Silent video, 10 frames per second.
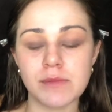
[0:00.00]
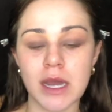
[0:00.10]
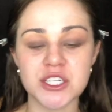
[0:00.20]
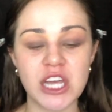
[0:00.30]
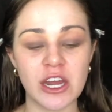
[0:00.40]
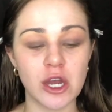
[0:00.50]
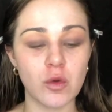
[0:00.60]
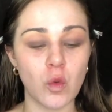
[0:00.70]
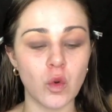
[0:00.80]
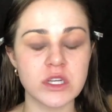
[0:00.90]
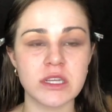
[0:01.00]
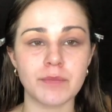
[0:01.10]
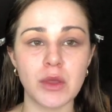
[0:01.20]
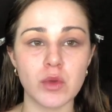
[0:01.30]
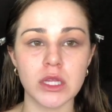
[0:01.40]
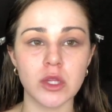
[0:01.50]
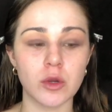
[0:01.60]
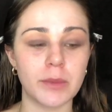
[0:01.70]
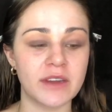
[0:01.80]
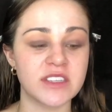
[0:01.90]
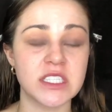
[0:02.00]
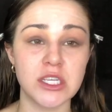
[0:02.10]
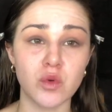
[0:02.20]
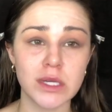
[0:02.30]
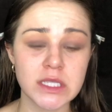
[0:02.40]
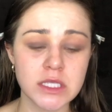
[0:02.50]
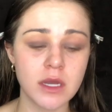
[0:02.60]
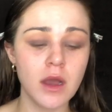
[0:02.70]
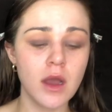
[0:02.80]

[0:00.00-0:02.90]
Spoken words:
eyeshadow or something with a little bit of a sequence.